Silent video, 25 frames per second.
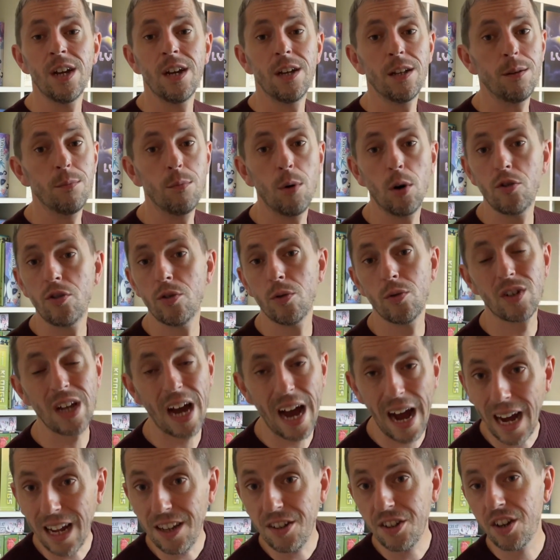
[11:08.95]
the modules
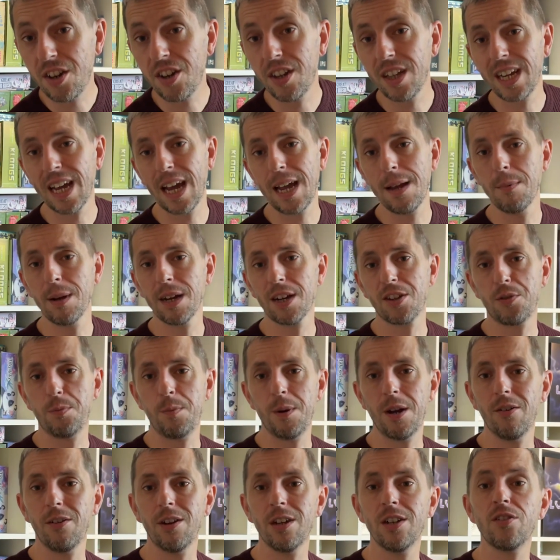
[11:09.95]
add to the game
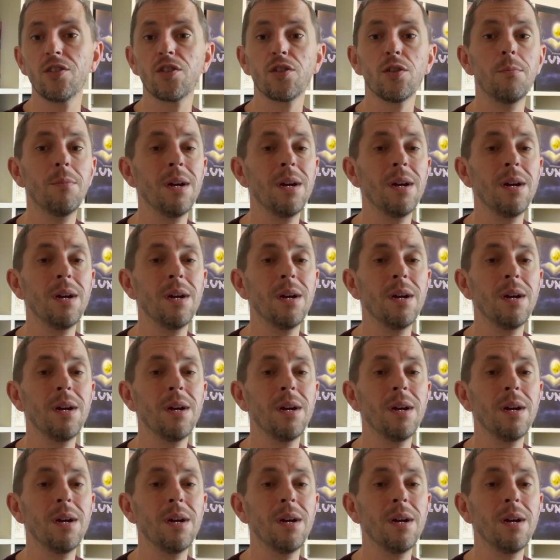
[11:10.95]
experience or